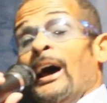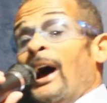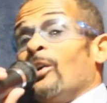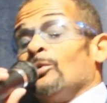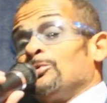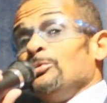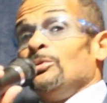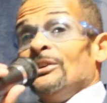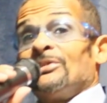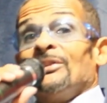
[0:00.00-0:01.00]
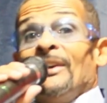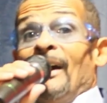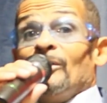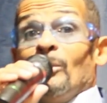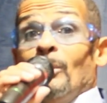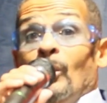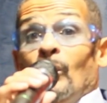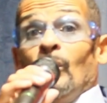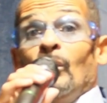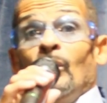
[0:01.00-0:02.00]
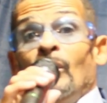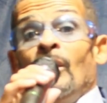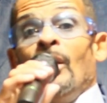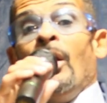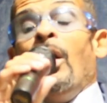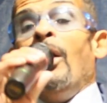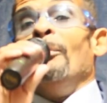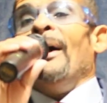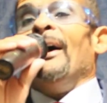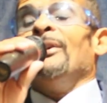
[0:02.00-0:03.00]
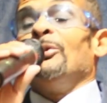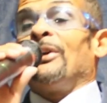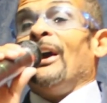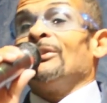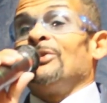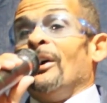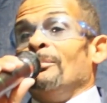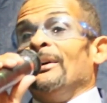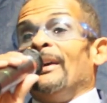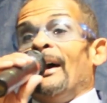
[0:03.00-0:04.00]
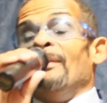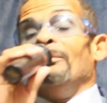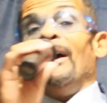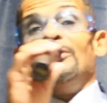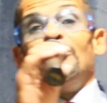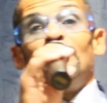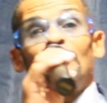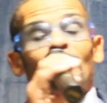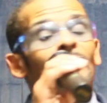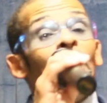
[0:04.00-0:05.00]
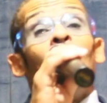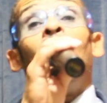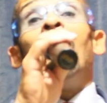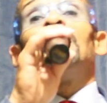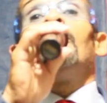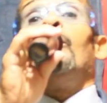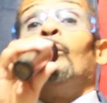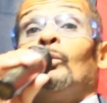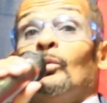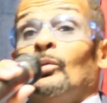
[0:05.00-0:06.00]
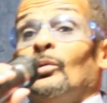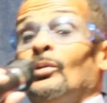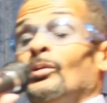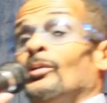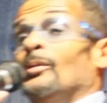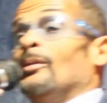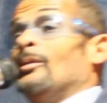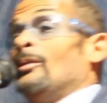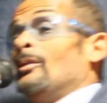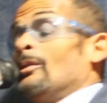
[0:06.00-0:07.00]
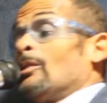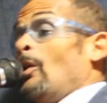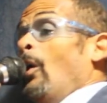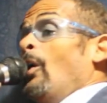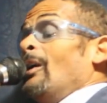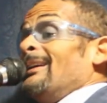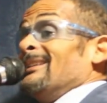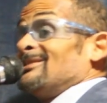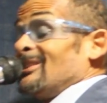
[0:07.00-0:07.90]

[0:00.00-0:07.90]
I don't do this and that no more. Oh, man, you can't tell me that. Man, you do. No, I don't. God has